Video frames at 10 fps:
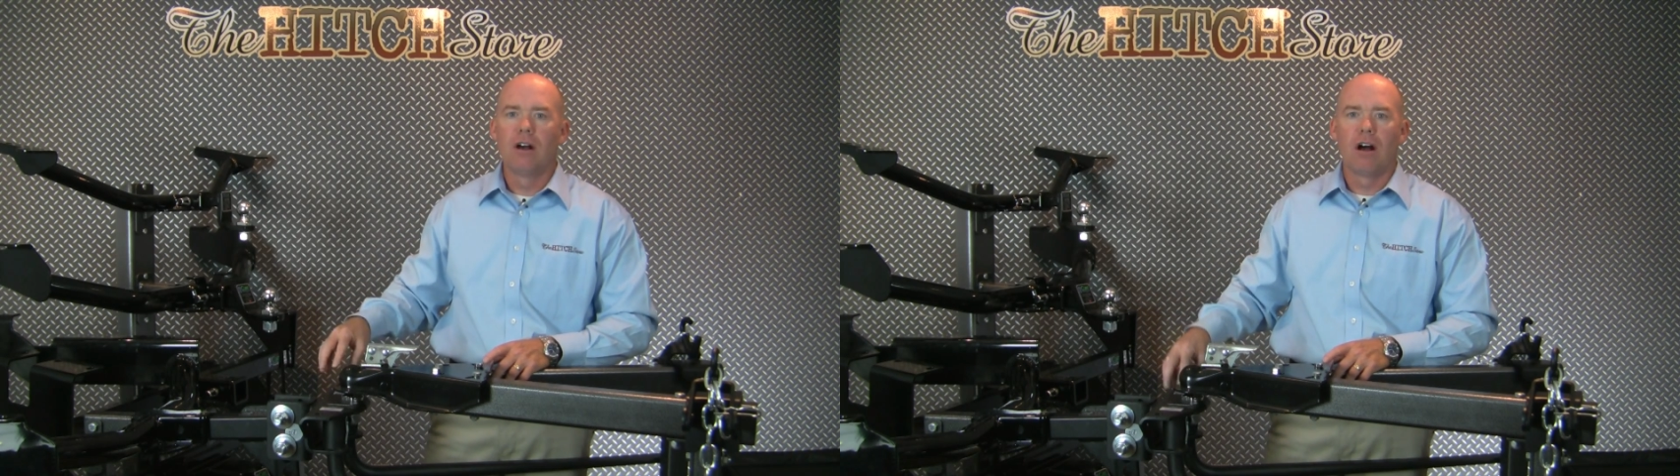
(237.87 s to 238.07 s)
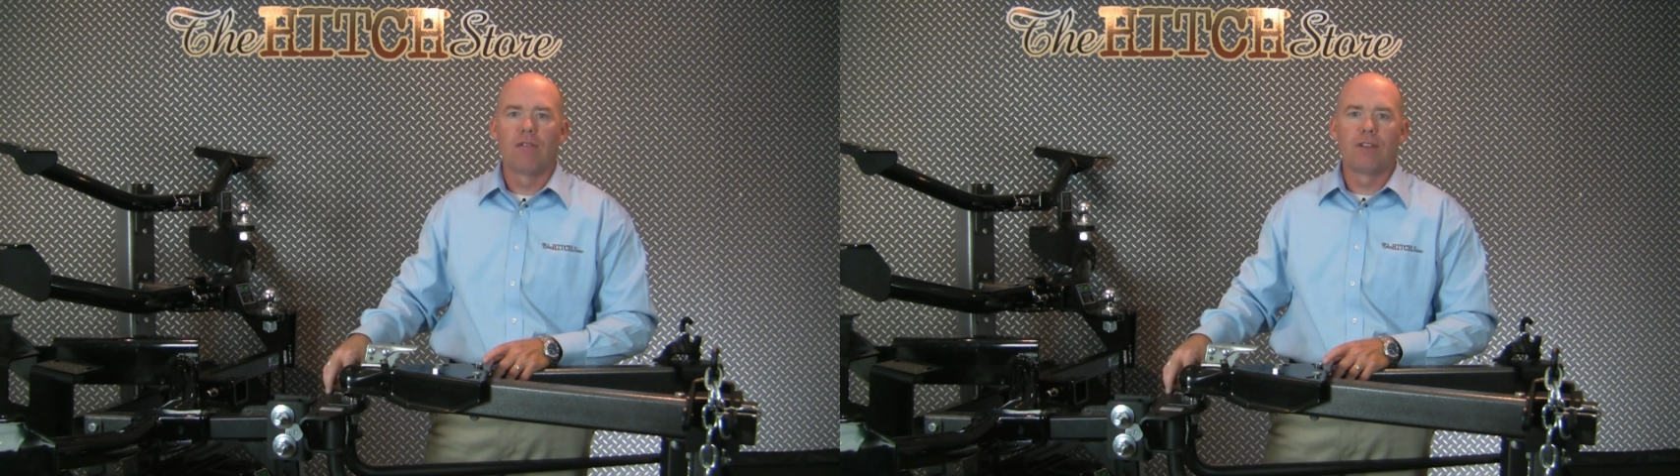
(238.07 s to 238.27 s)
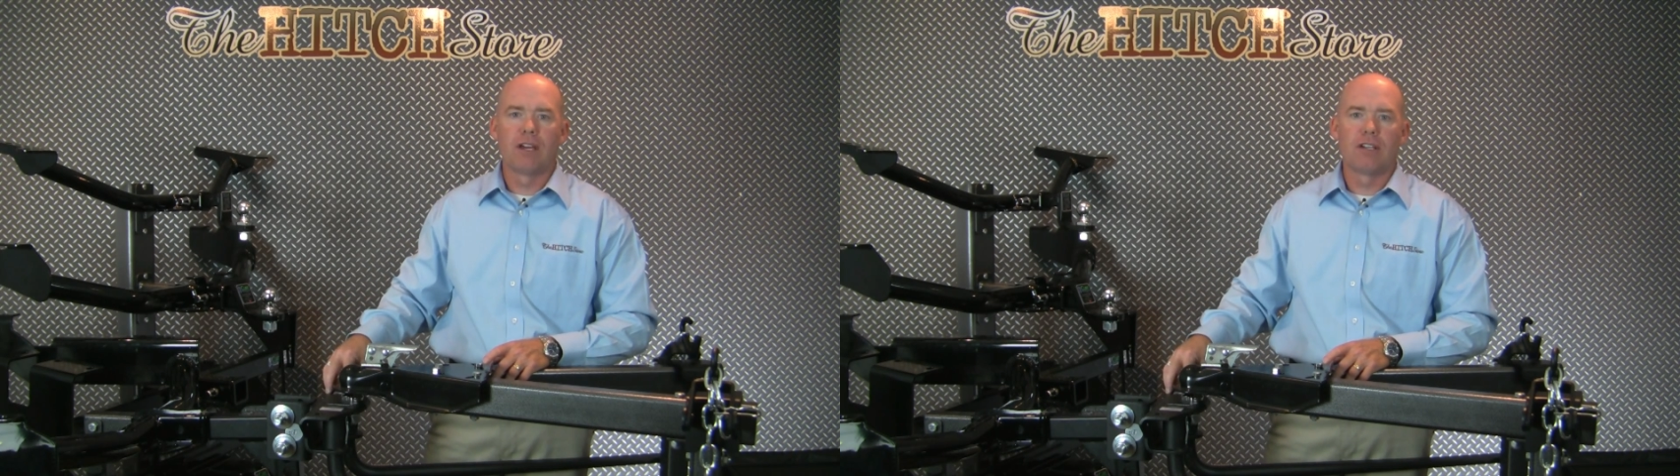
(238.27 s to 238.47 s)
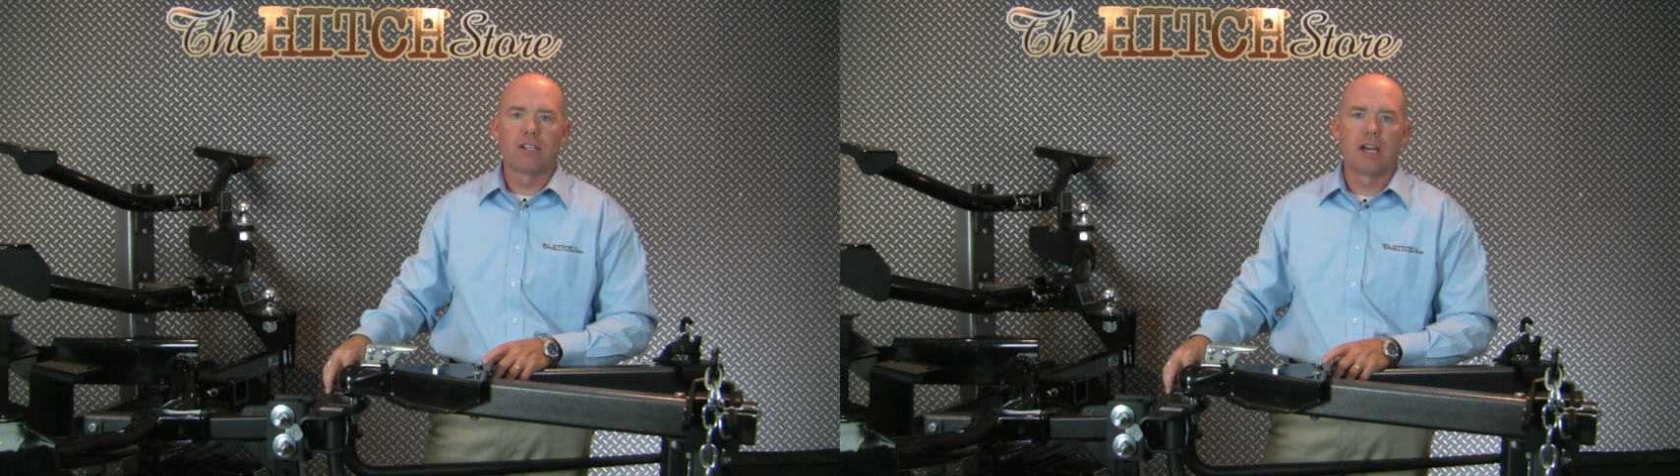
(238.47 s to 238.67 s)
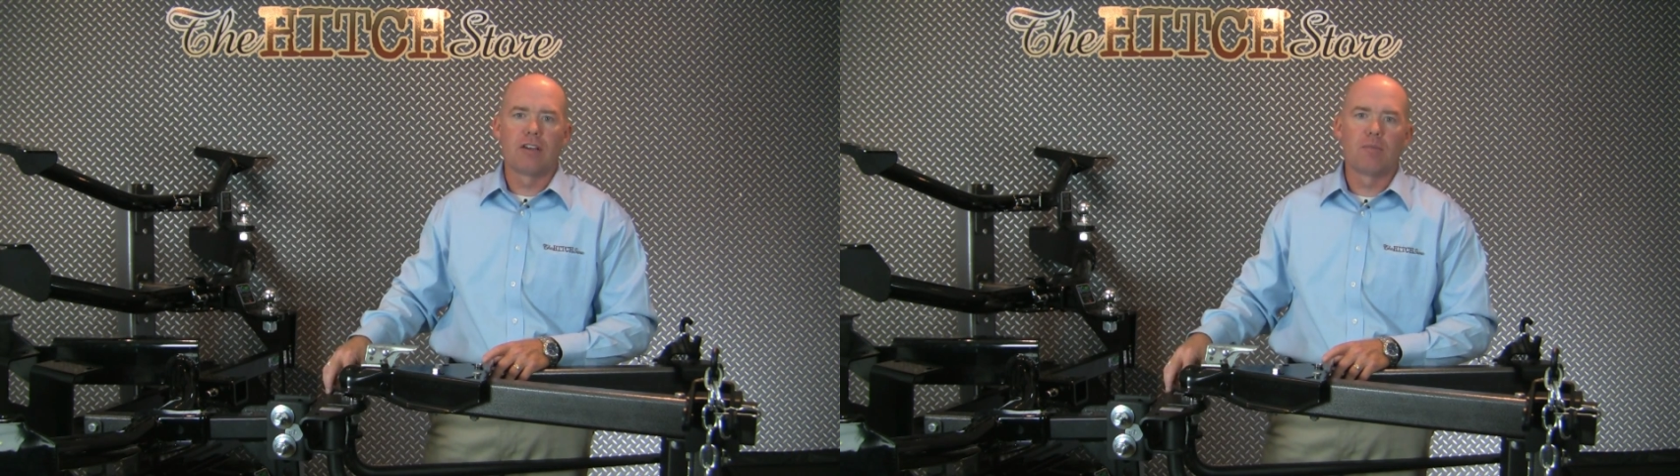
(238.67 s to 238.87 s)
of the hitch
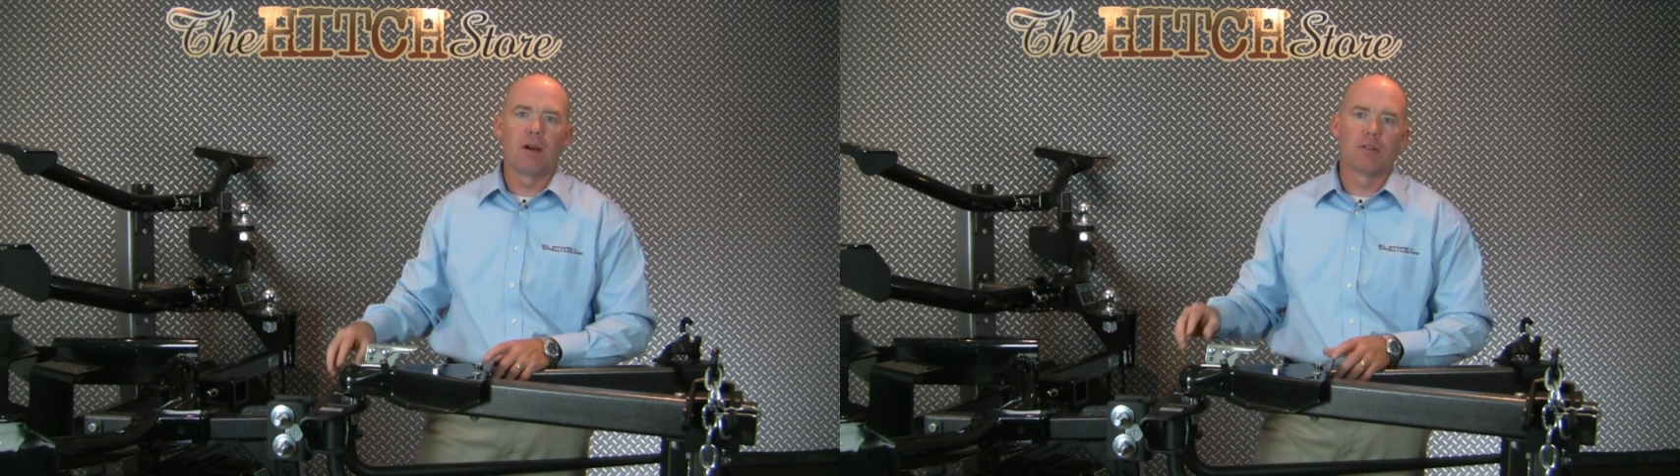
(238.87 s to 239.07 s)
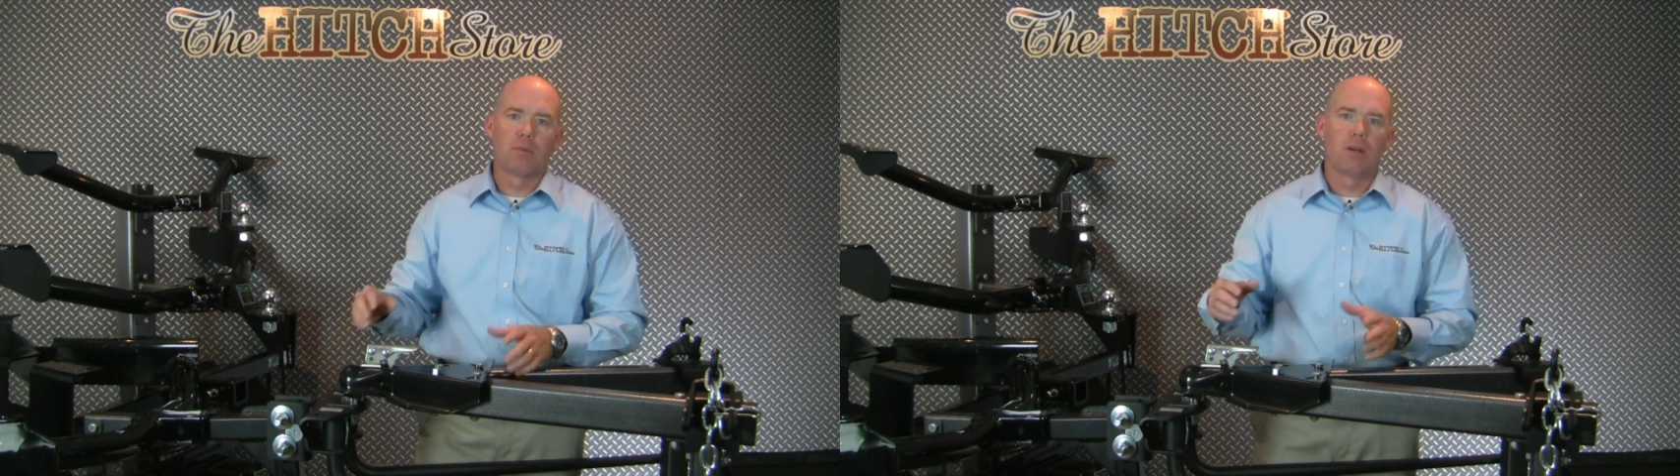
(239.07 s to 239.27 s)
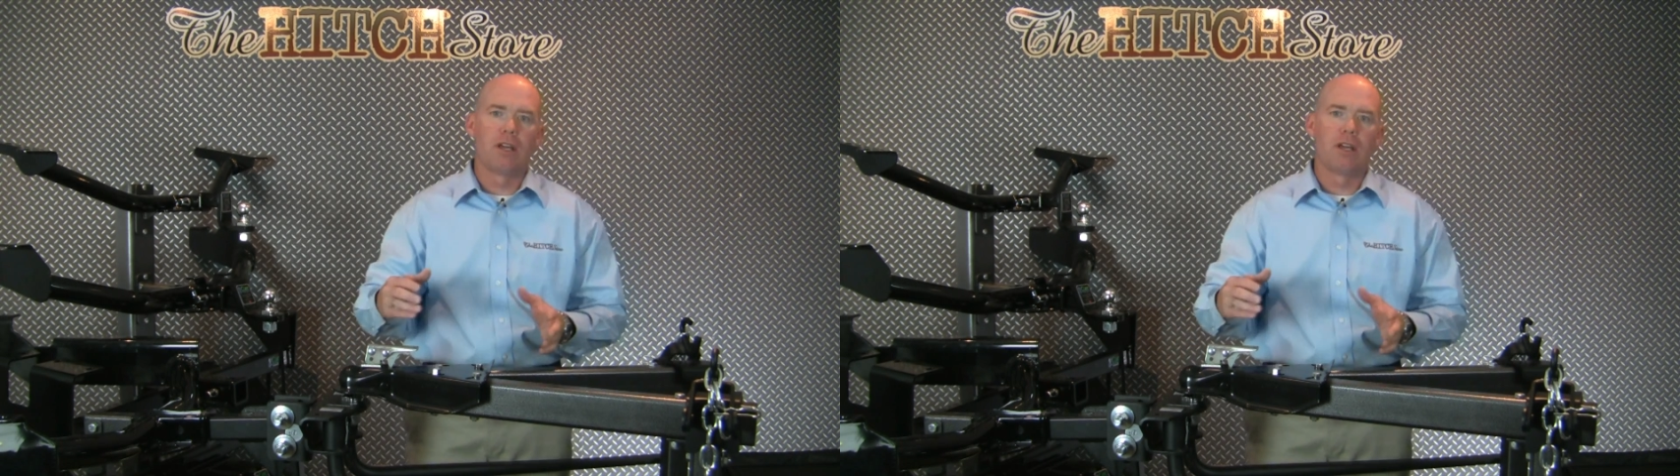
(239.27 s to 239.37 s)
head to be able to put